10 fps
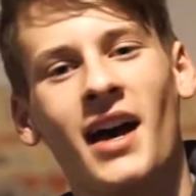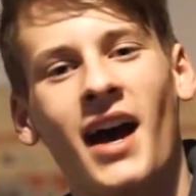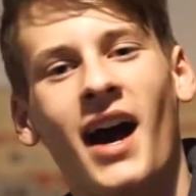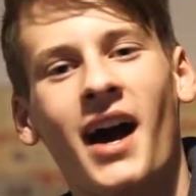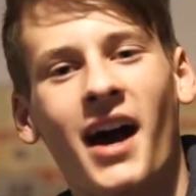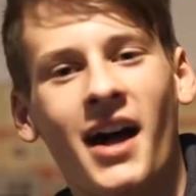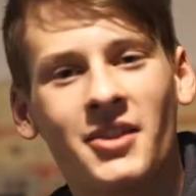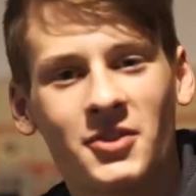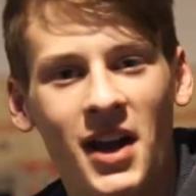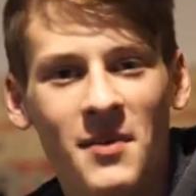on the
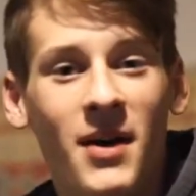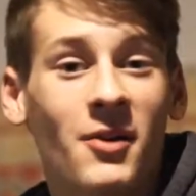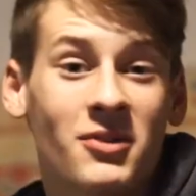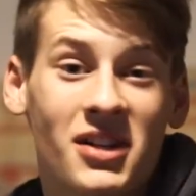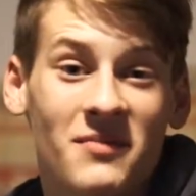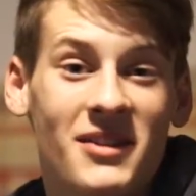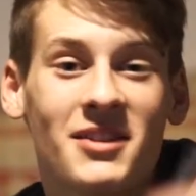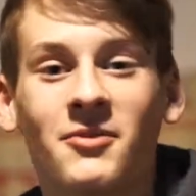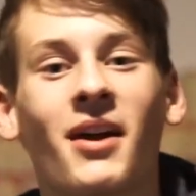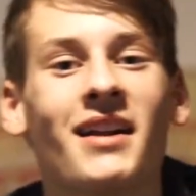tripod, which I'm
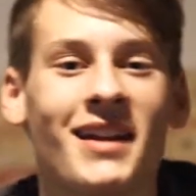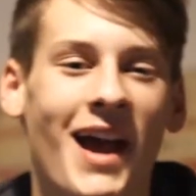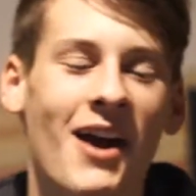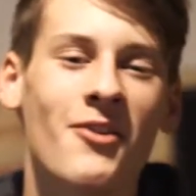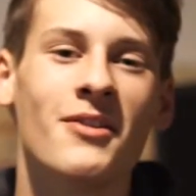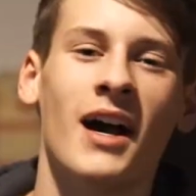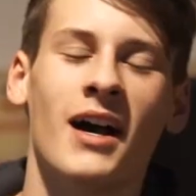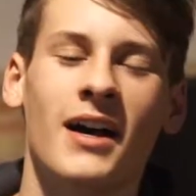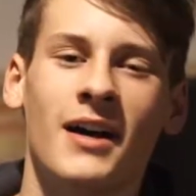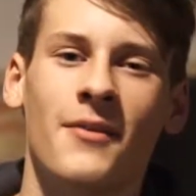using right now,
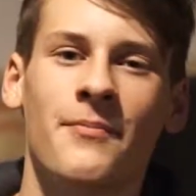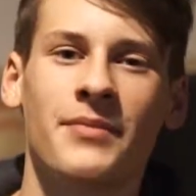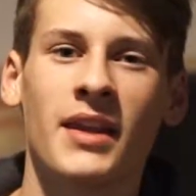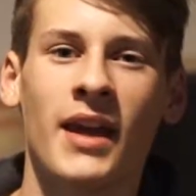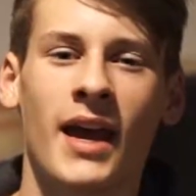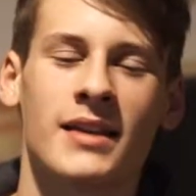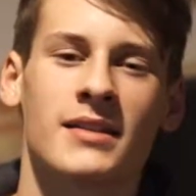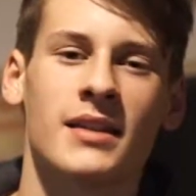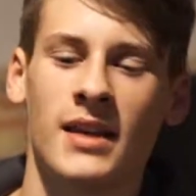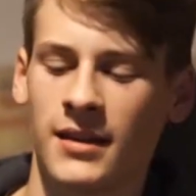
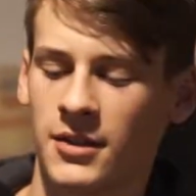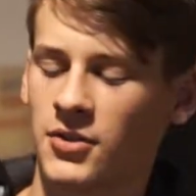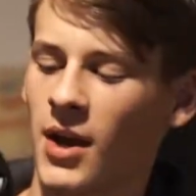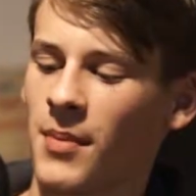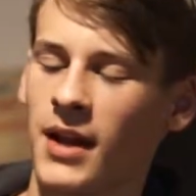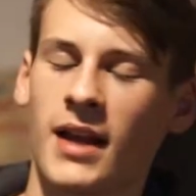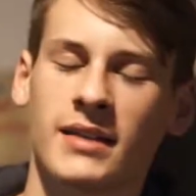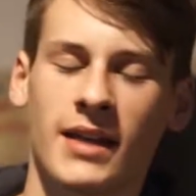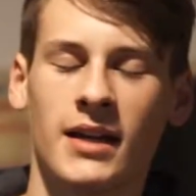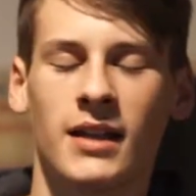the tripod has
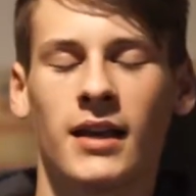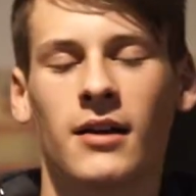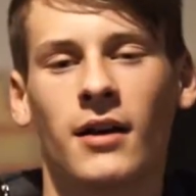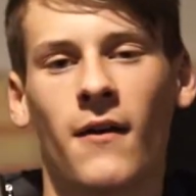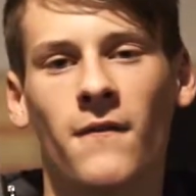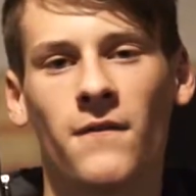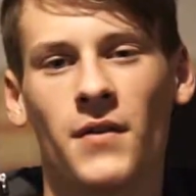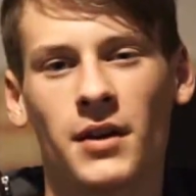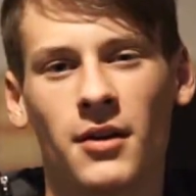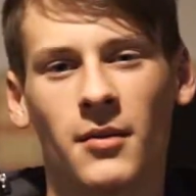kind of like a
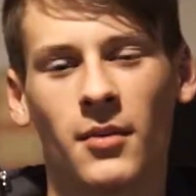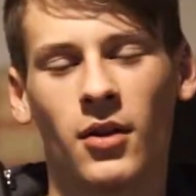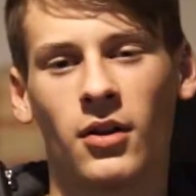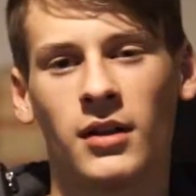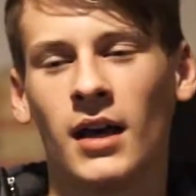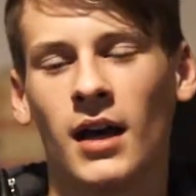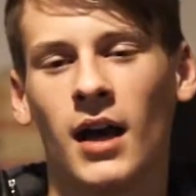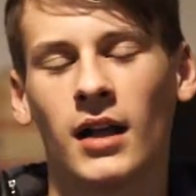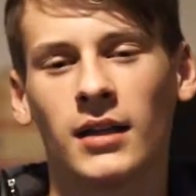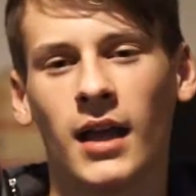configurable
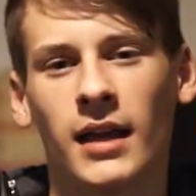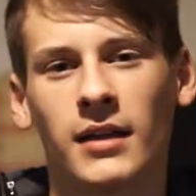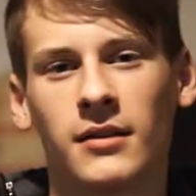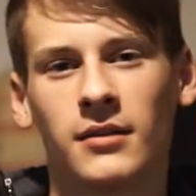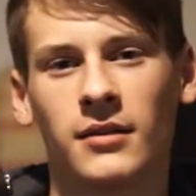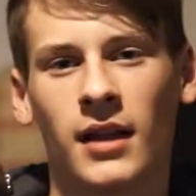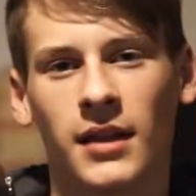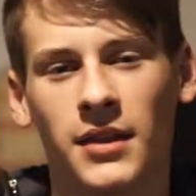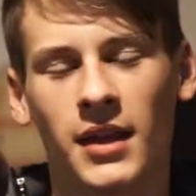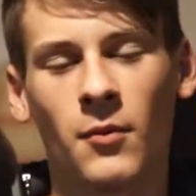like
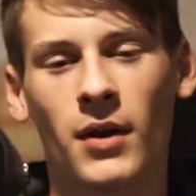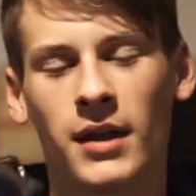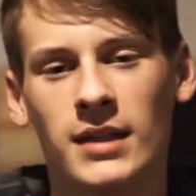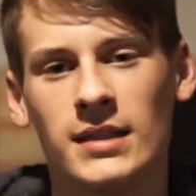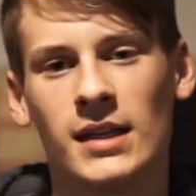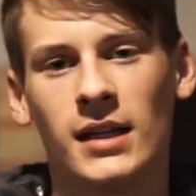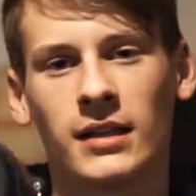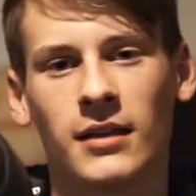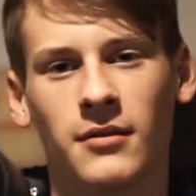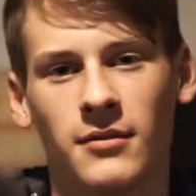thingy where you can tilt
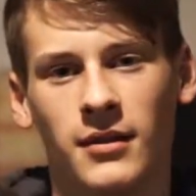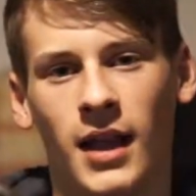it